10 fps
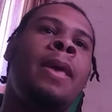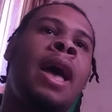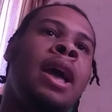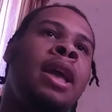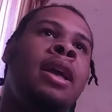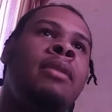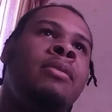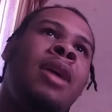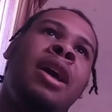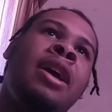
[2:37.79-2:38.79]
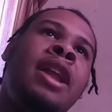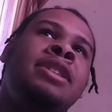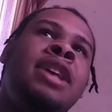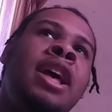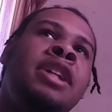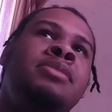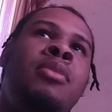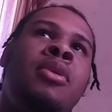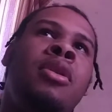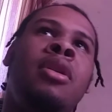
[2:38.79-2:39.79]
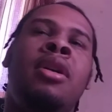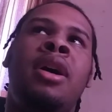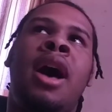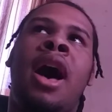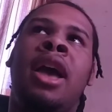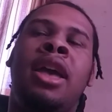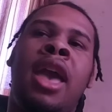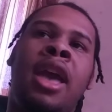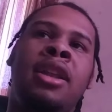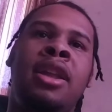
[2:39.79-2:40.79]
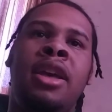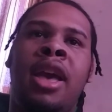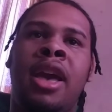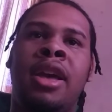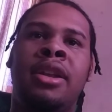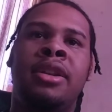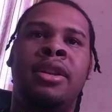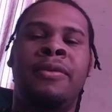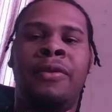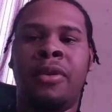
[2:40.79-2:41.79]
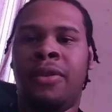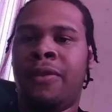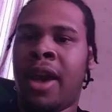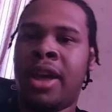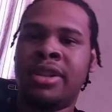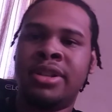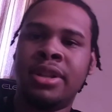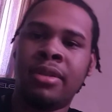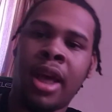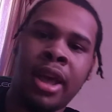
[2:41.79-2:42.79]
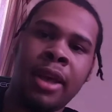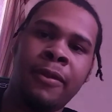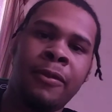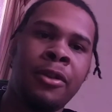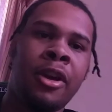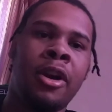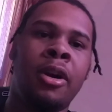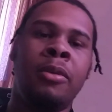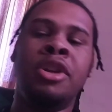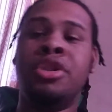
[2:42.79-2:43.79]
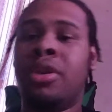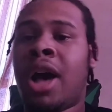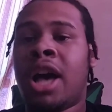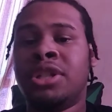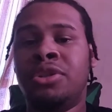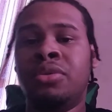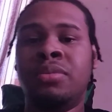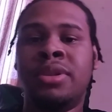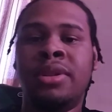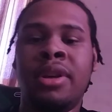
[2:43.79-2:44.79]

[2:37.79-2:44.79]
I gotta say it's more eye candy and for the fans, like for their original costumes.